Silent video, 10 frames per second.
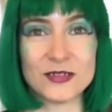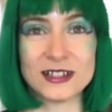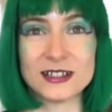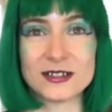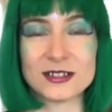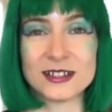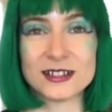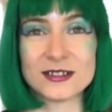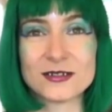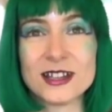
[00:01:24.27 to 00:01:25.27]
and it
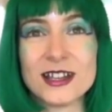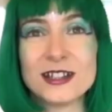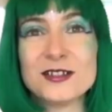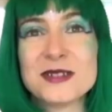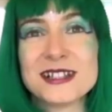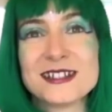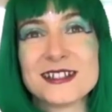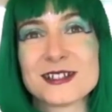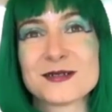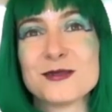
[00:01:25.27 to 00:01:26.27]
is you may see
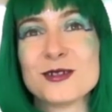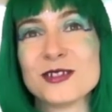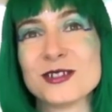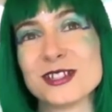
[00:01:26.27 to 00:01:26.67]
us moving.